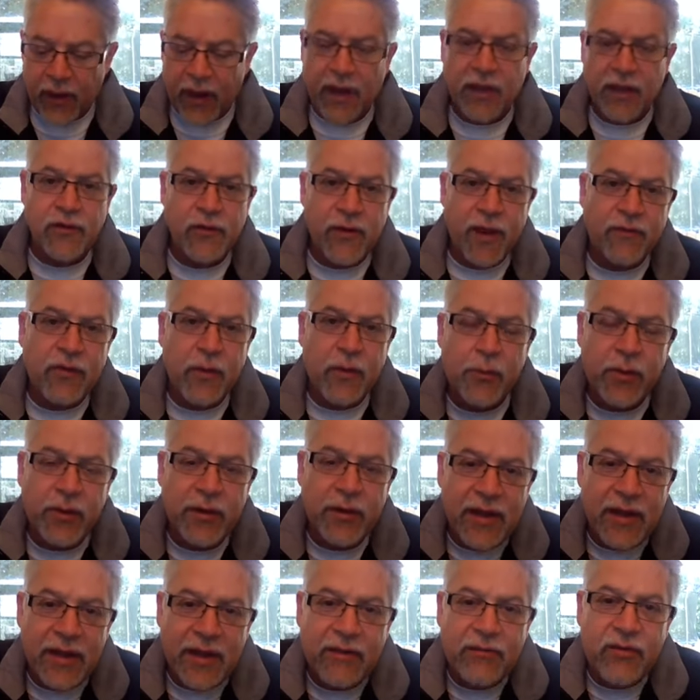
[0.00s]
And you have to
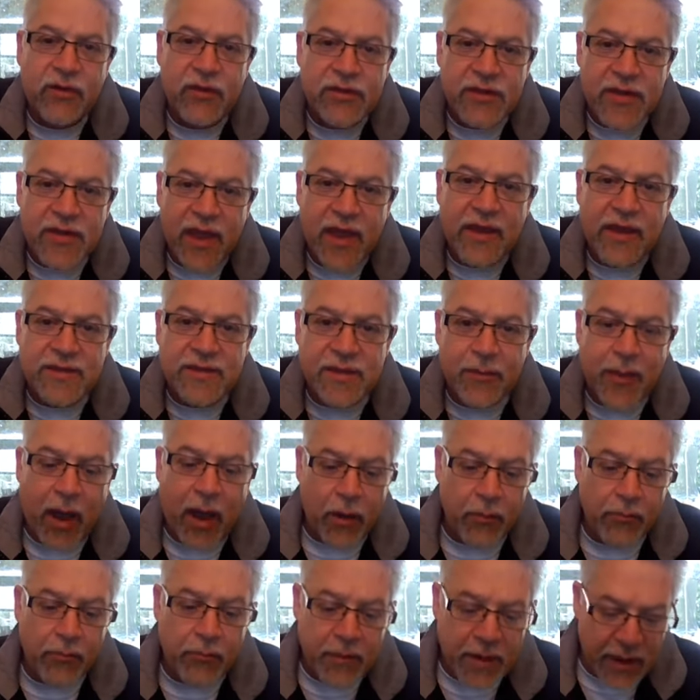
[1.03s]
believe the things
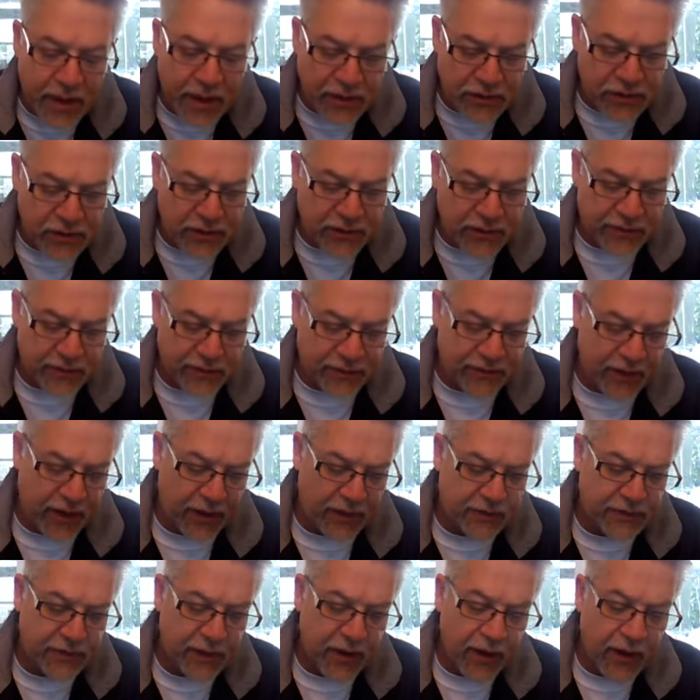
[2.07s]
about me, Jesus
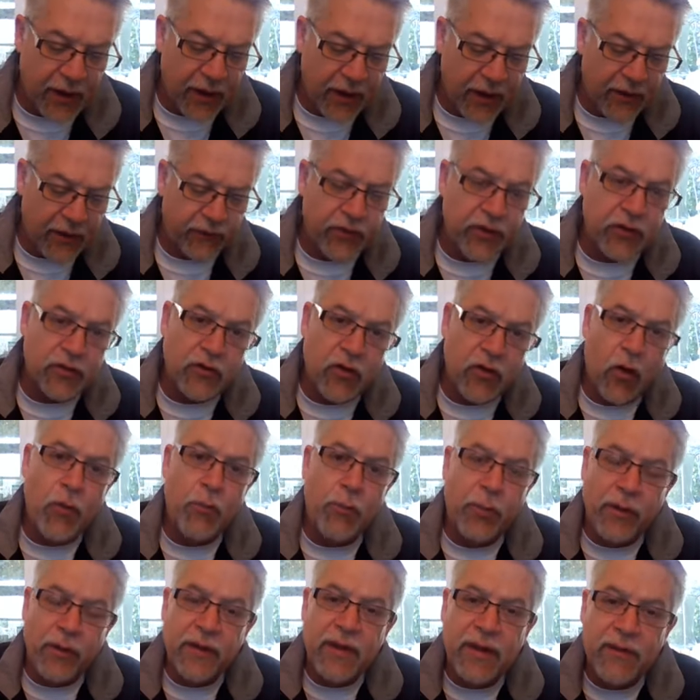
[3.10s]
says. If you
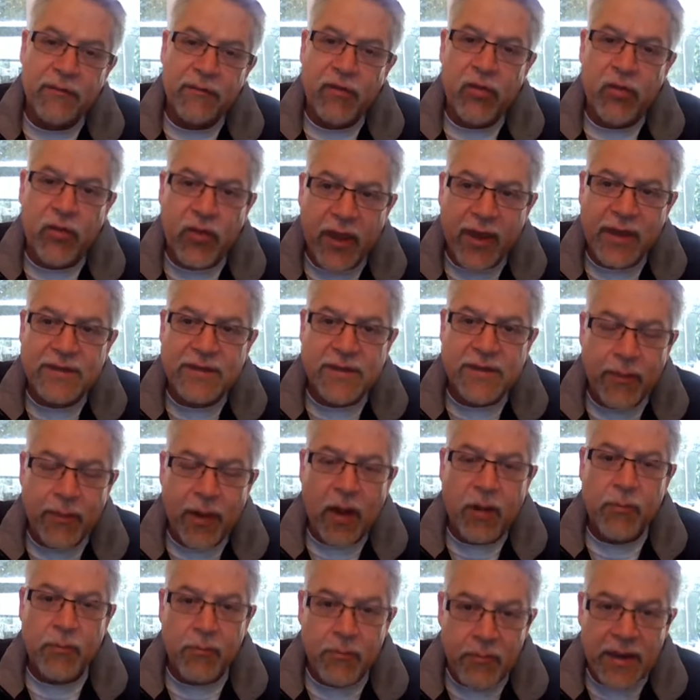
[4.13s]
don't believe the things
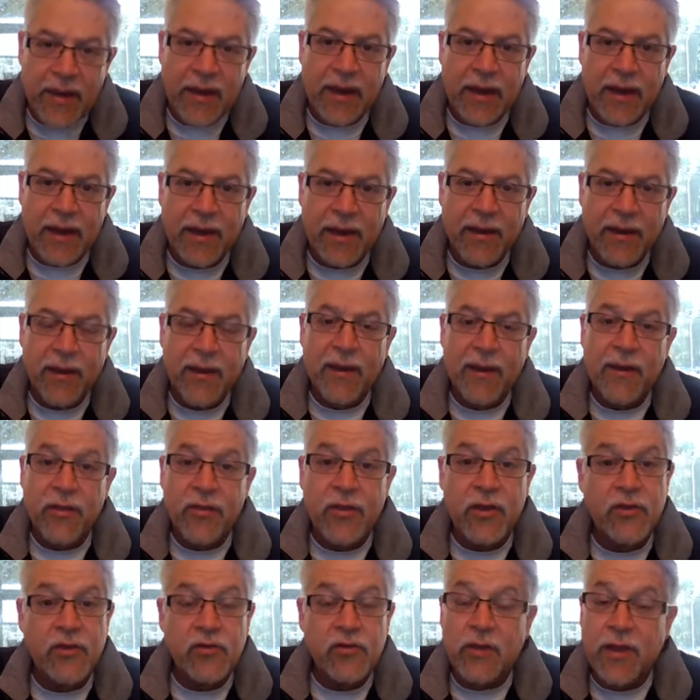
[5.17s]
about me,
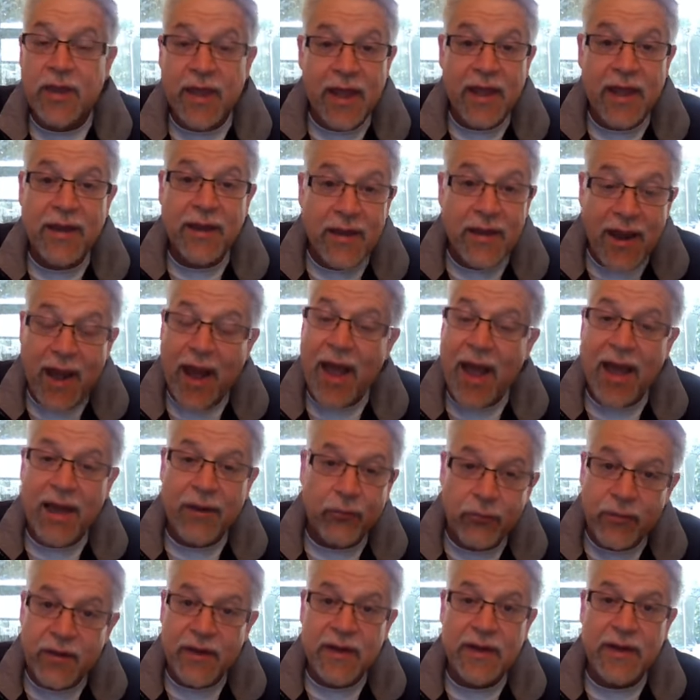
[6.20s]
then you cannot
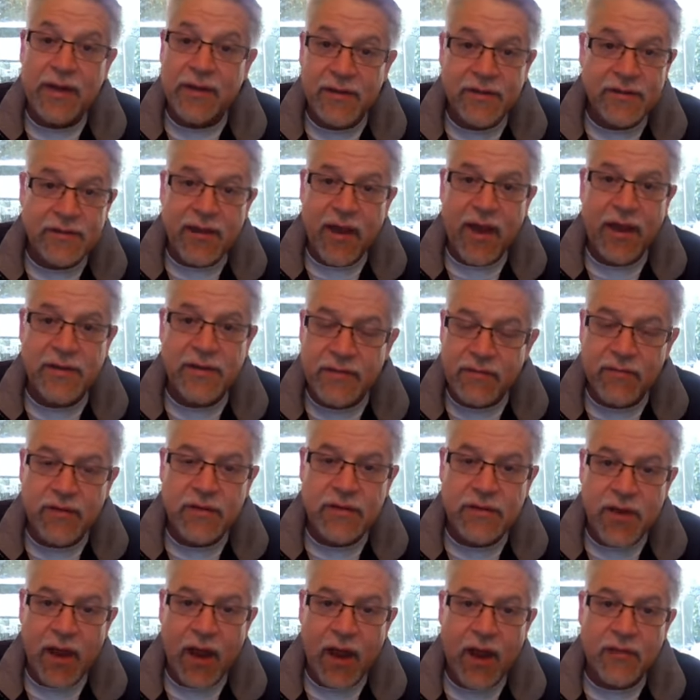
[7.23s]
read the signs of the
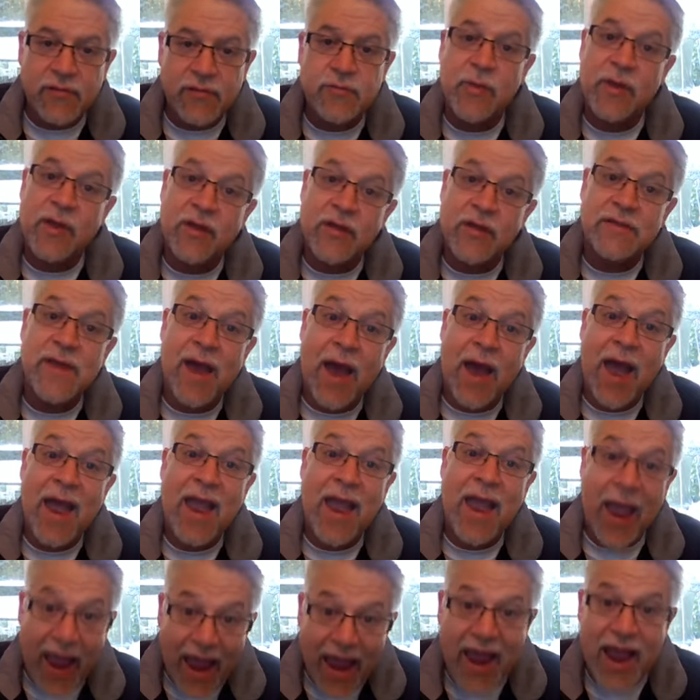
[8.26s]
times because
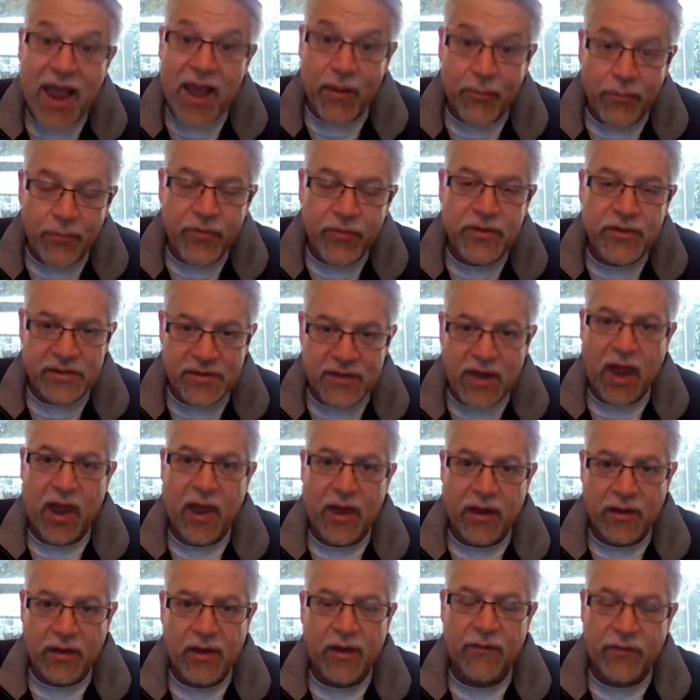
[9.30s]
I am the
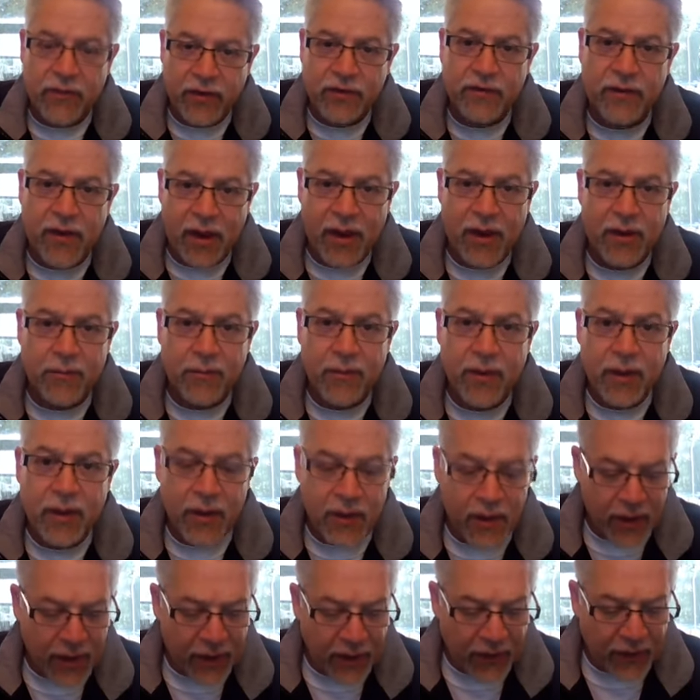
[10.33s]
sign of the time.
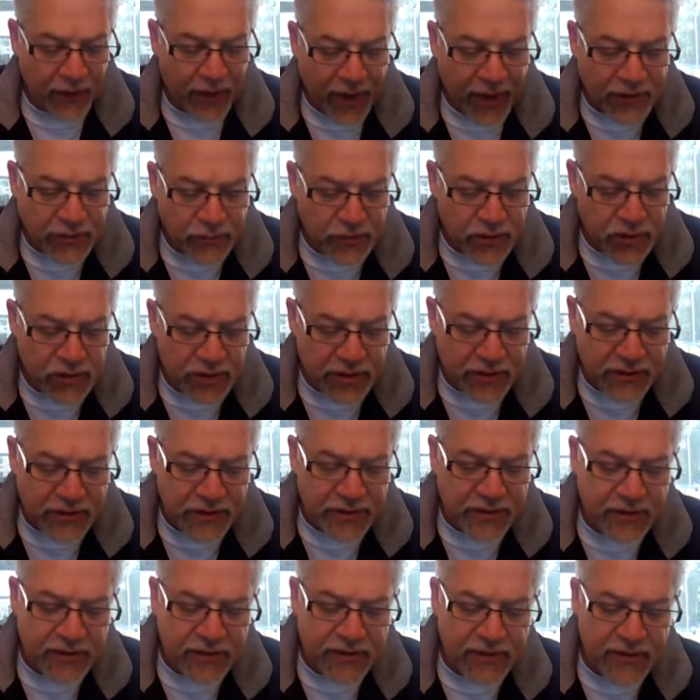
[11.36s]
And that's what
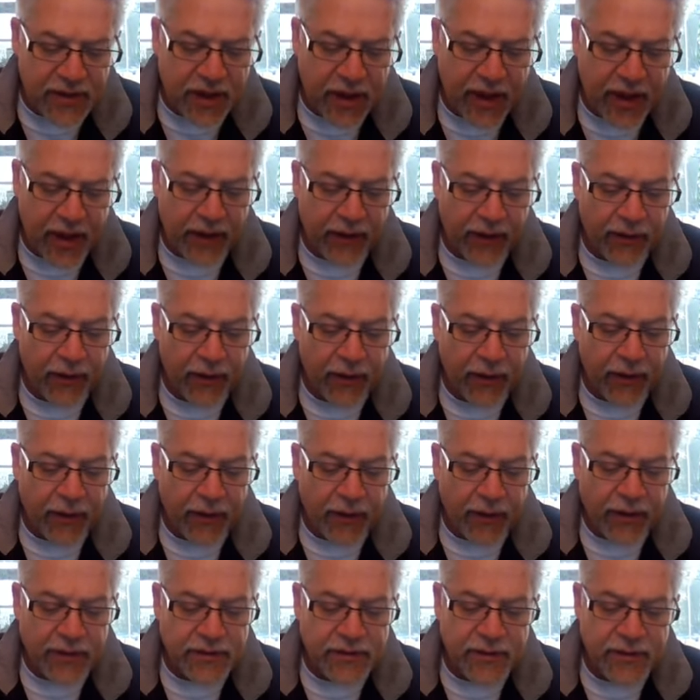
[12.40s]
Jesus is saying.
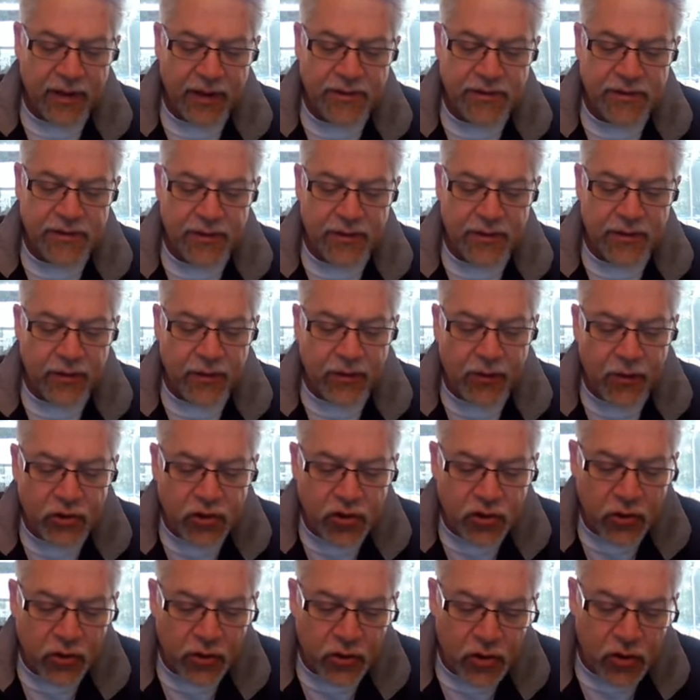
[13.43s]
He says,
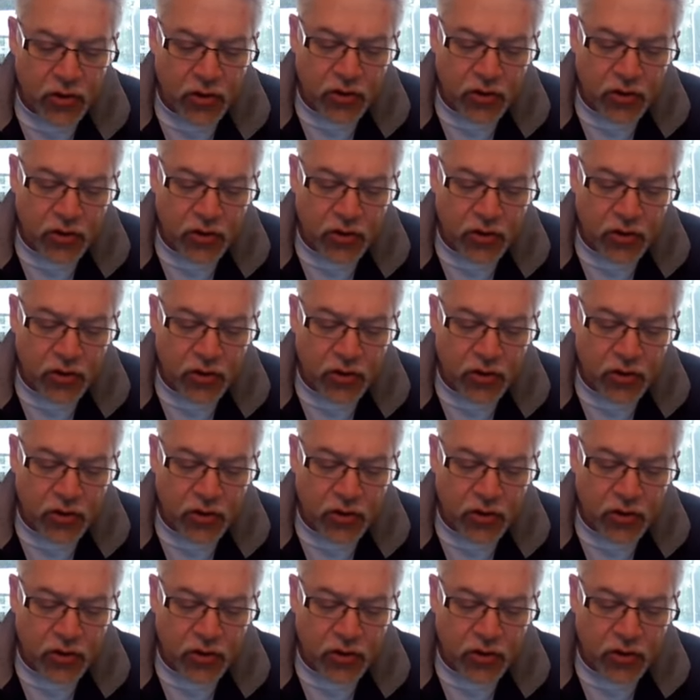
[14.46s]
You're